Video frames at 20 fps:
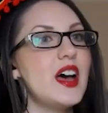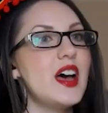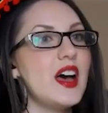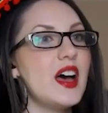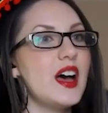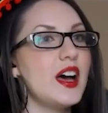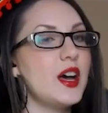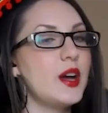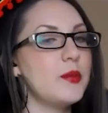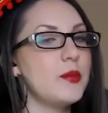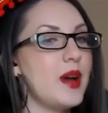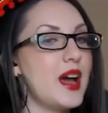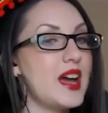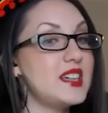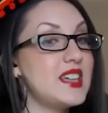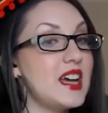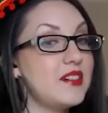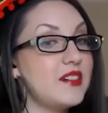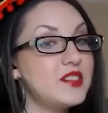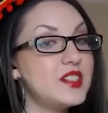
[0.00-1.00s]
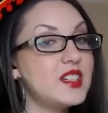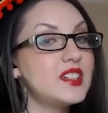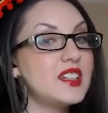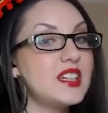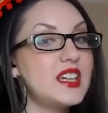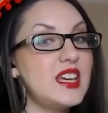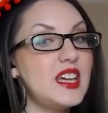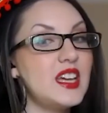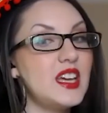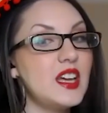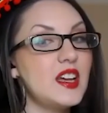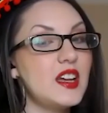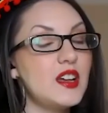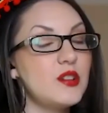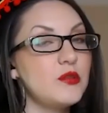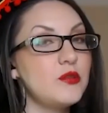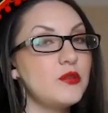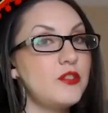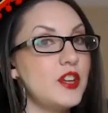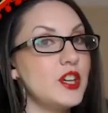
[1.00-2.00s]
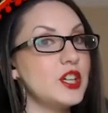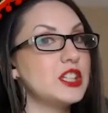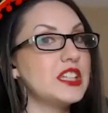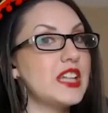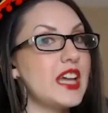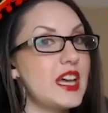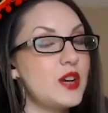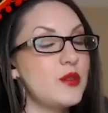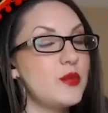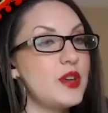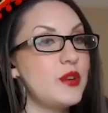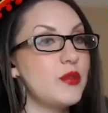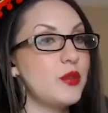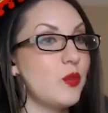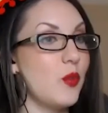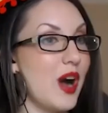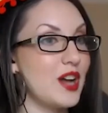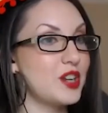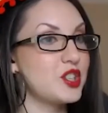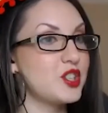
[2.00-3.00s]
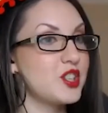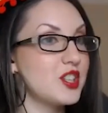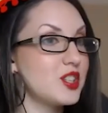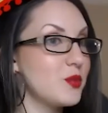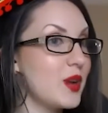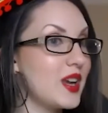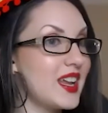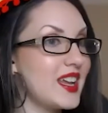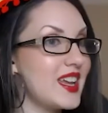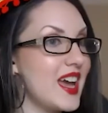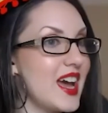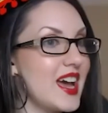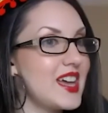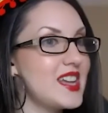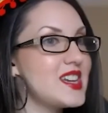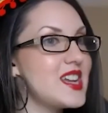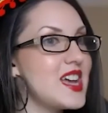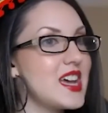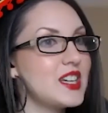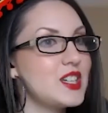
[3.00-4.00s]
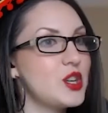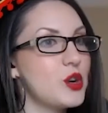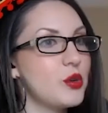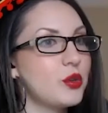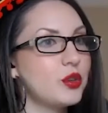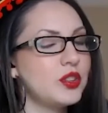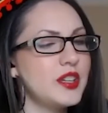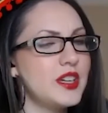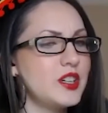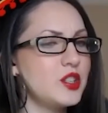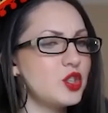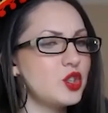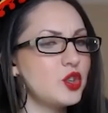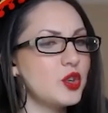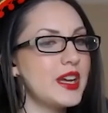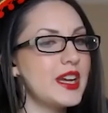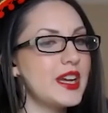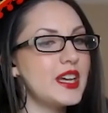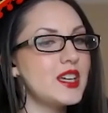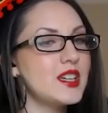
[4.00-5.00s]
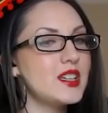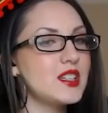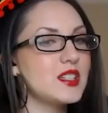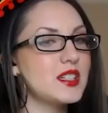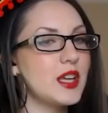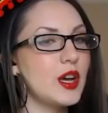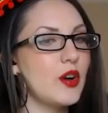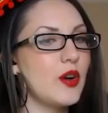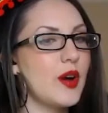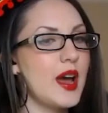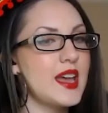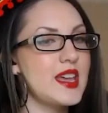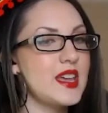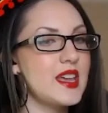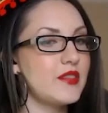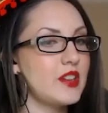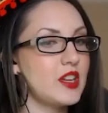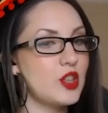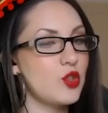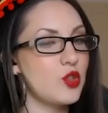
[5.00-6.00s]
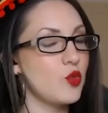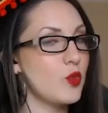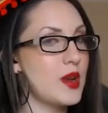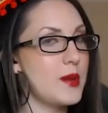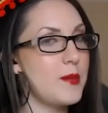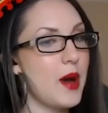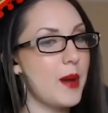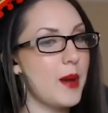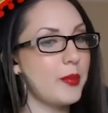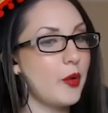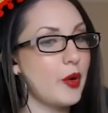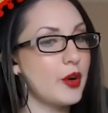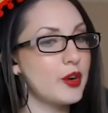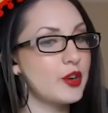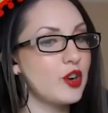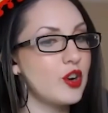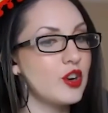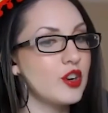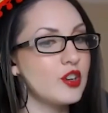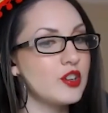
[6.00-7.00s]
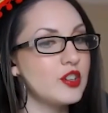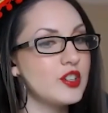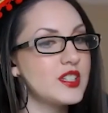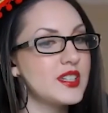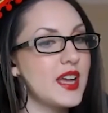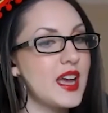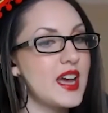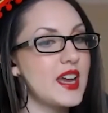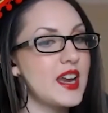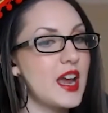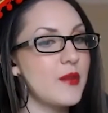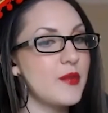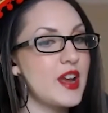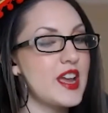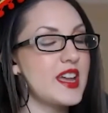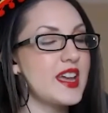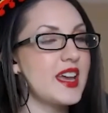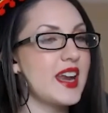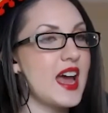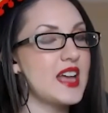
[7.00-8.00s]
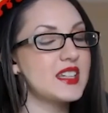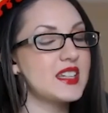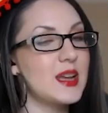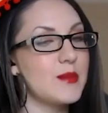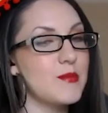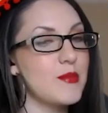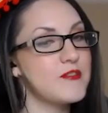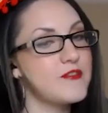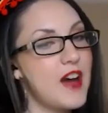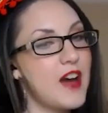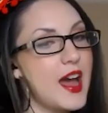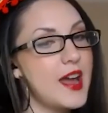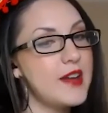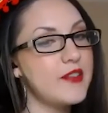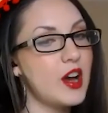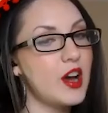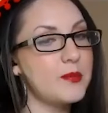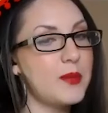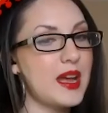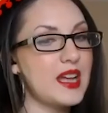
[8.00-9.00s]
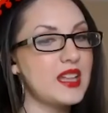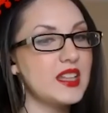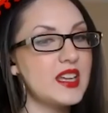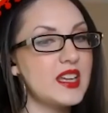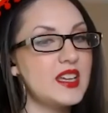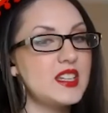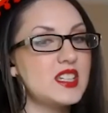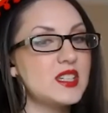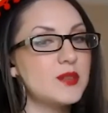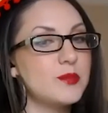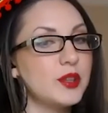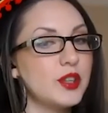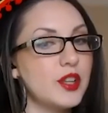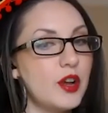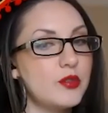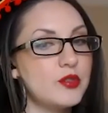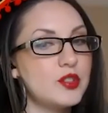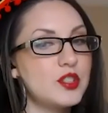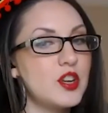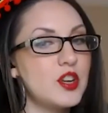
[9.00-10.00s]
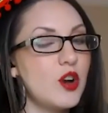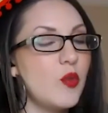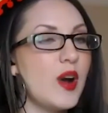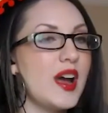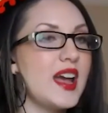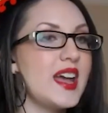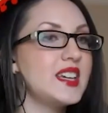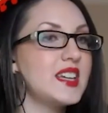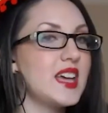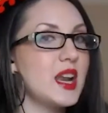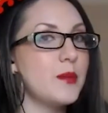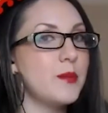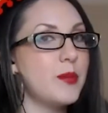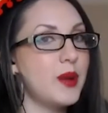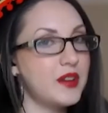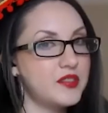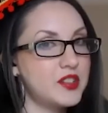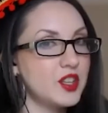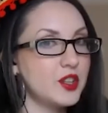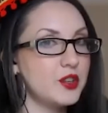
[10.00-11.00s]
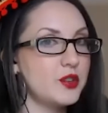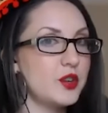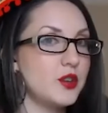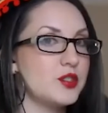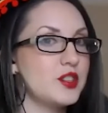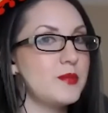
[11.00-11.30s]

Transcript: I definitely feel like we could watch this one again and totally enjoy it. So I give it 3 popcorn kernels, and I rank it as number 5 on my list, below Snow White and above Saludos